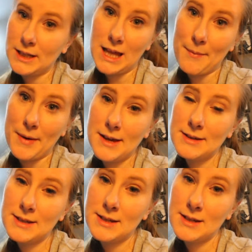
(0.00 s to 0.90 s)

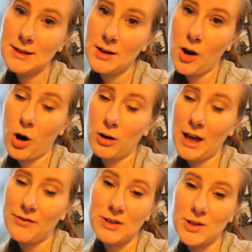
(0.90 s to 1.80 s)
dilemmas. Our
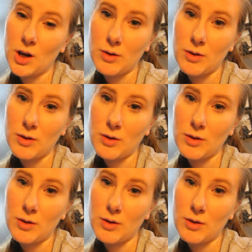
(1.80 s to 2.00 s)
life is so